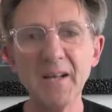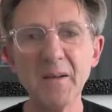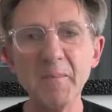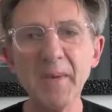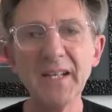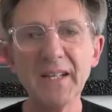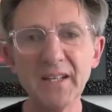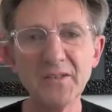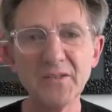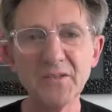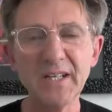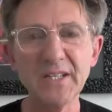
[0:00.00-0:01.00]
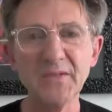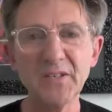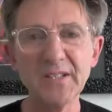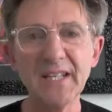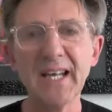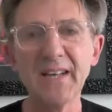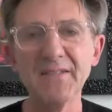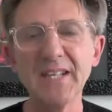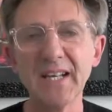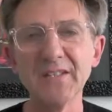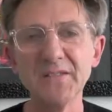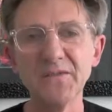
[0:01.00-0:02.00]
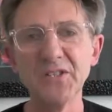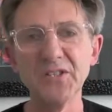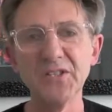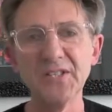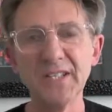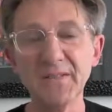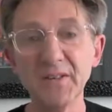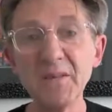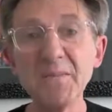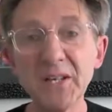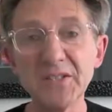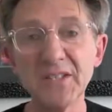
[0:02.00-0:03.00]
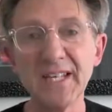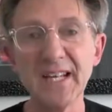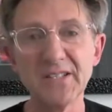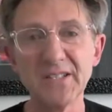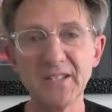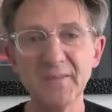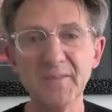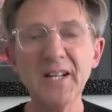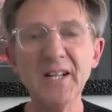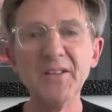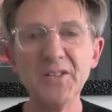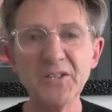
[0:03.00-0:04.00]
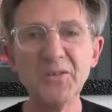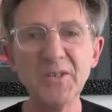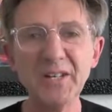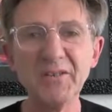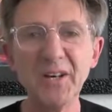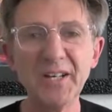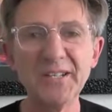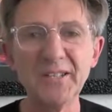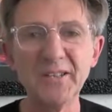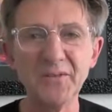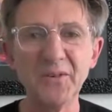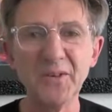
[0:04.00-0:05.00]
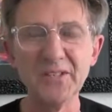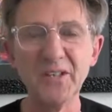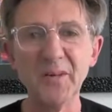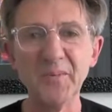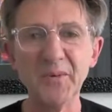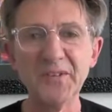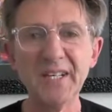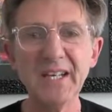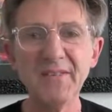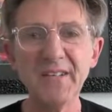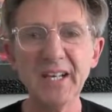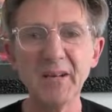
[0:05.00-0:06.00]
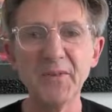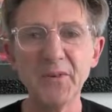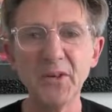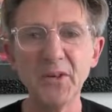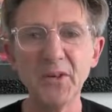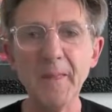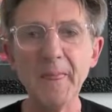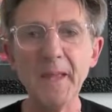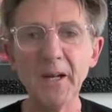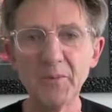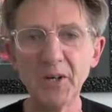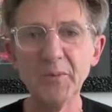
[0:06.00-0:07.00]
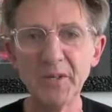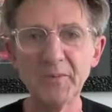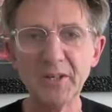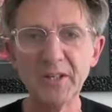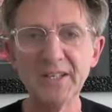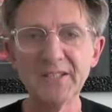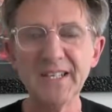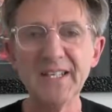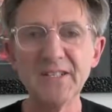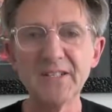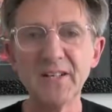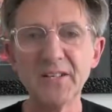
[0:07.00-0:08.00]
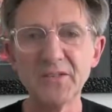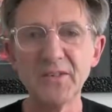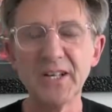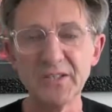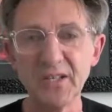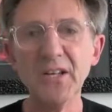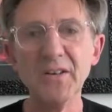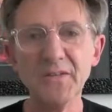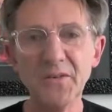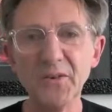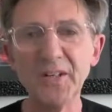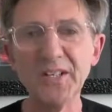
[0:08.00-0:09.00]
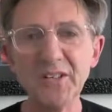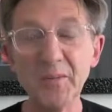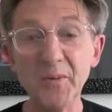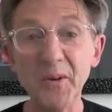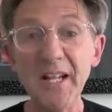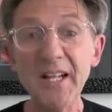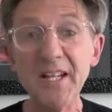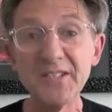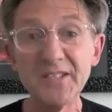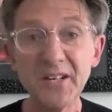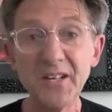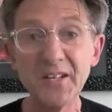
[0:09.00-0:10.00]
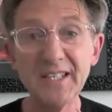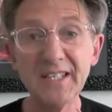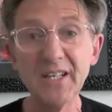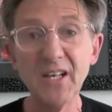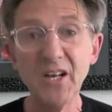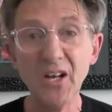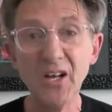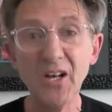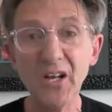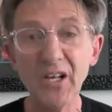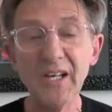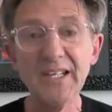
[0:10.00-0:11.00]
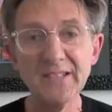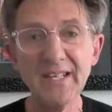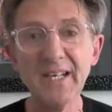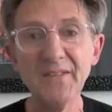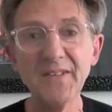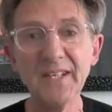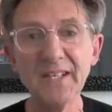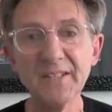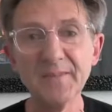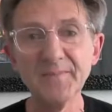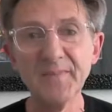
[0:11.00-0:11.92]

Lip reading: make those transfers that have tax efficiency very much attached to them. The junior ISA, for example, saving up through appropriate products inside trust, for example, starting early savings,